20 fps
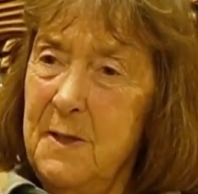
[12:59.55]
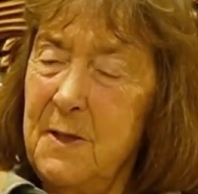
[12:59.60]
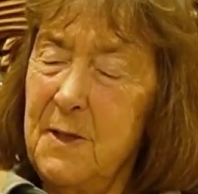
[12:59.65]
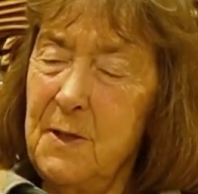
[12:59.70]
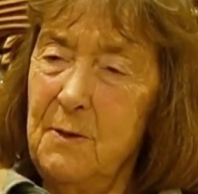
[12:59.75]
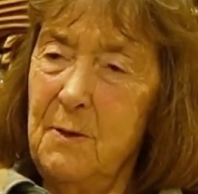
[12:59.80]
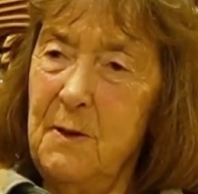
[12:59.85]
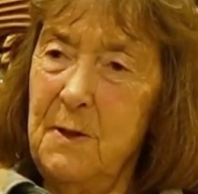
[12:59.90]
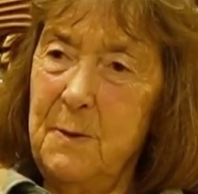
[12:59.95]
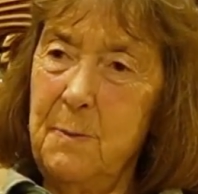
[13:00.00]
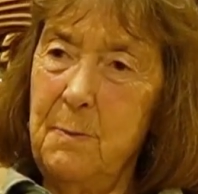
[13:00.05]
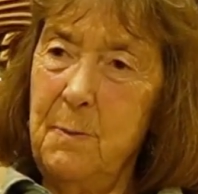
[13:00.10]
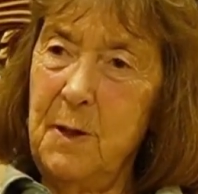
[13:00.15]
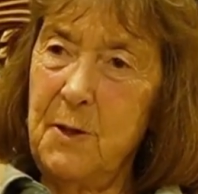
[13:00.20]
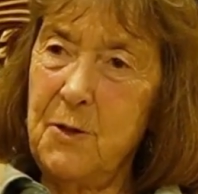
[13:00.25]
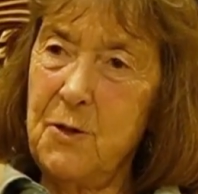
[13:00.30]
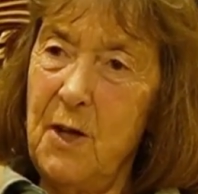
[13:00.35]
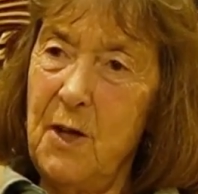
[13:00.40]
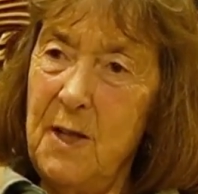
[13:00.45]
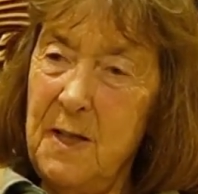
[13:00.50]
So
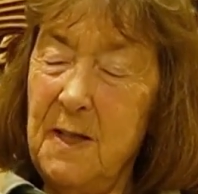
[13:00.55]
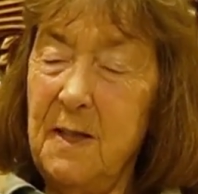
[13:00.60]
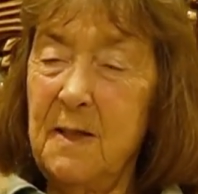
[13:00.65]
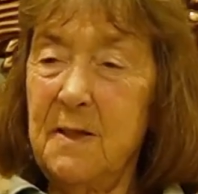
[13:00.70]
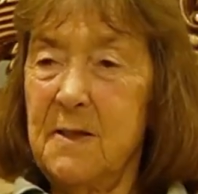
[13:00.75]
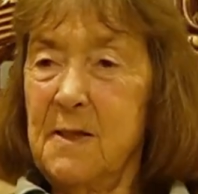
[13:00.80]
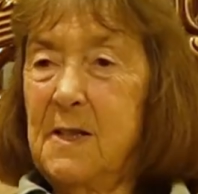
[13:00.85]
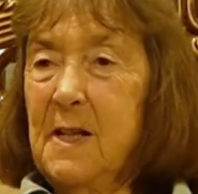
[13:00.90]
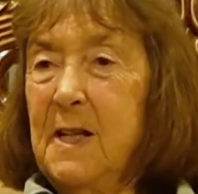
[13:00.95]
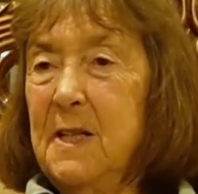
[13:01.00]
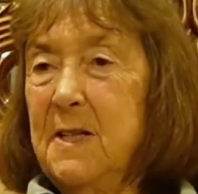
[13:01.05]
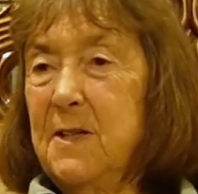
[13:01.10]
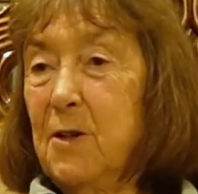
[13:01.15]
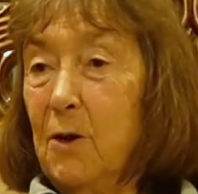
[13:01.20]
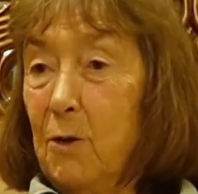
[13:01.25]
training as guides,